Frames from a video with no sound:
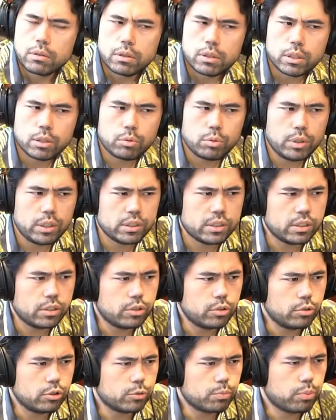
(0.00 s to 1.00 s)
queen c2
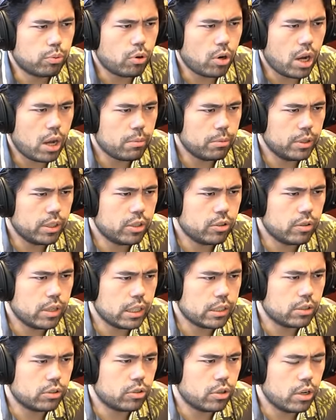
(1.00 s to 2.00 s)
is probably correct
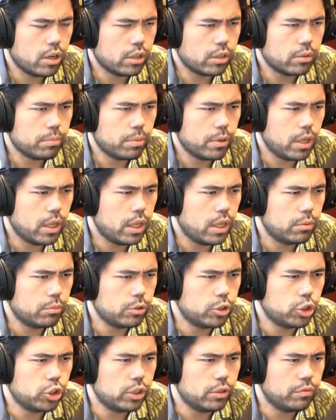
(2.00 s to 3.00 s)
to target the pawn with
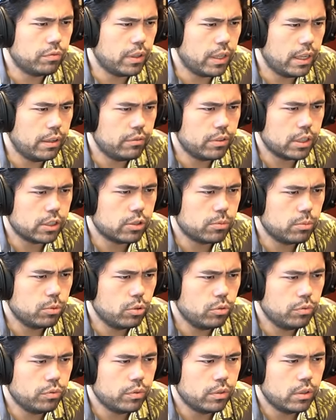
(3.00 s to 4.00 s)
g5 next
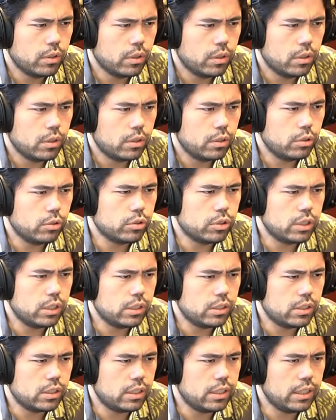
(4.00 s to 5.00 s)
move use these
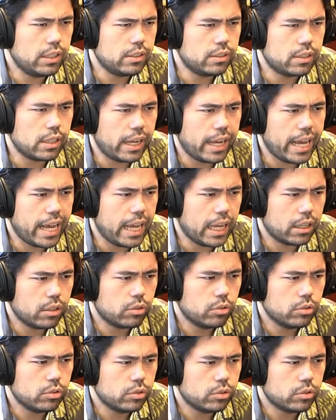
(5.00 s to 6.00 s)
D's
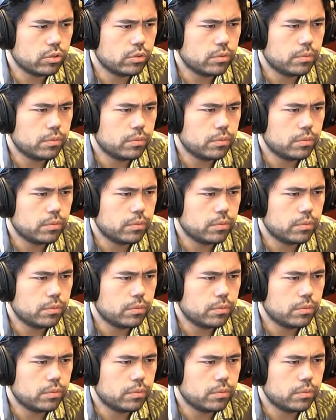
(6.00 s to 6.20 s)
diagonals